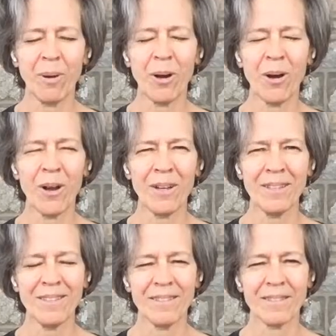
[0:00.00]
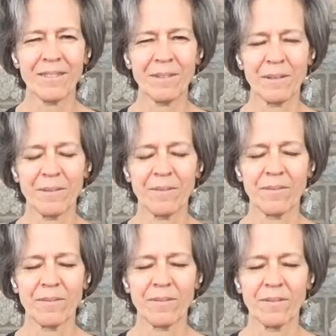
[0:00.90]
Pause.
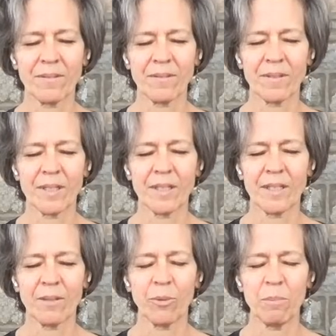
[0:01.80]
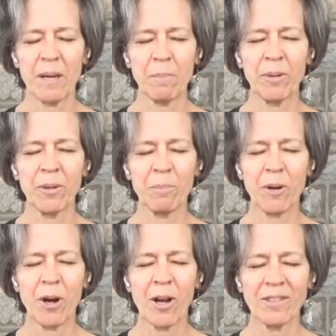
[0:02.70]
Remember the
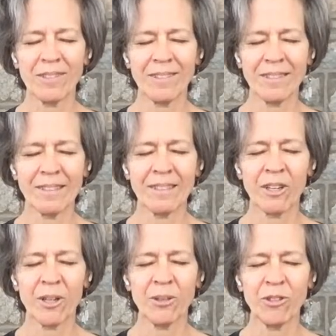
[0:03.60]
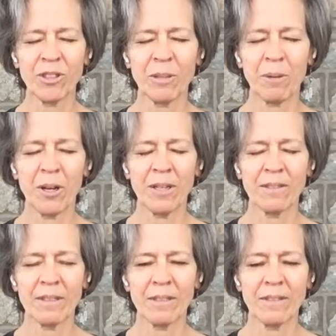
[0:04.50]
pauses, indulge in the
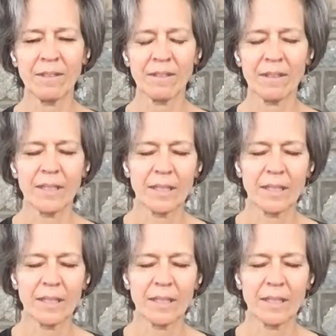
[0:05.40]
pauses.